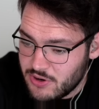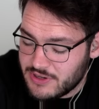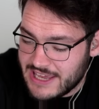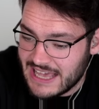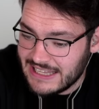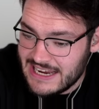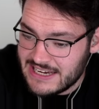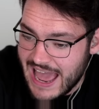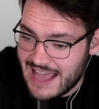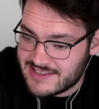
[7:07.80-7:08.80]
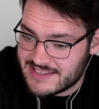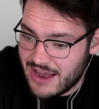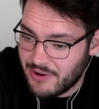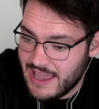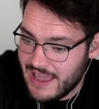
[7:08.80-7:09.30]
dude killing nans
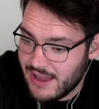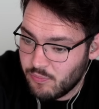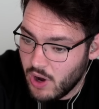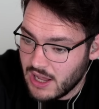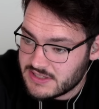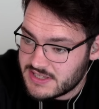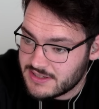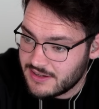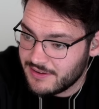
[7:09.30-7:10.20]
out here. What?